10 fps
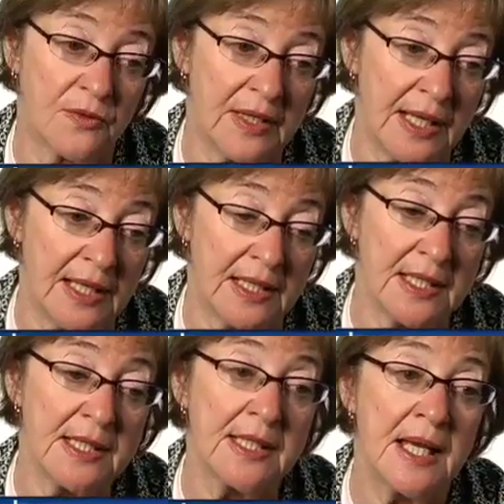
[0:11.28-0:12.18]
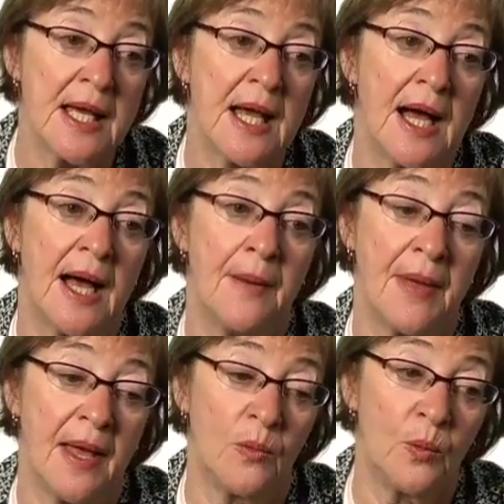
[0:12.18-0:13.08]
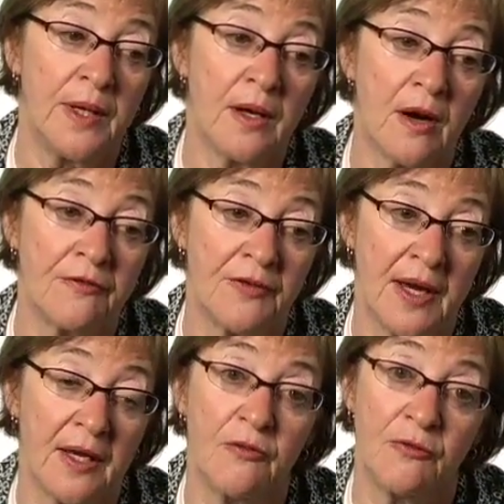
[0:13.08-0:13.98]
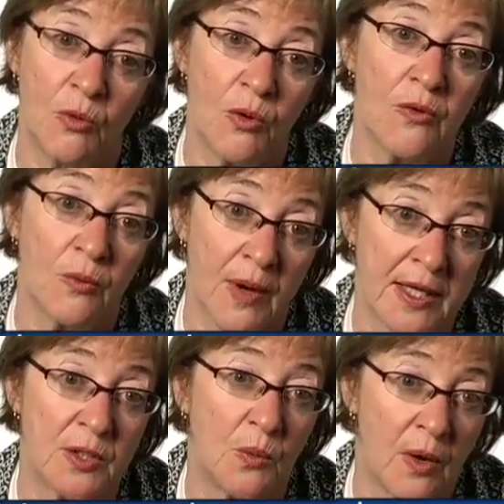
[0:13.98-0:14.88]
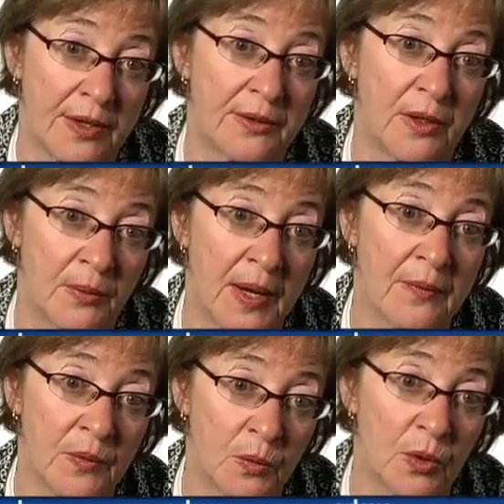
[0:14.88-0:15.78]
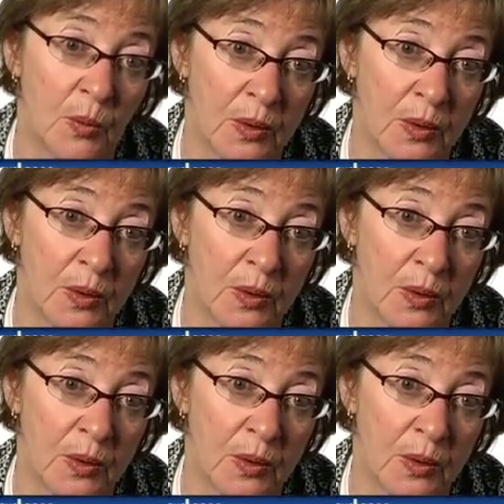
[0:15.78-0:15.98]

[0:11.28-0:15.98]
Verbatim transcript: of Canadians. Um, and we are fighting for the right to water around the world.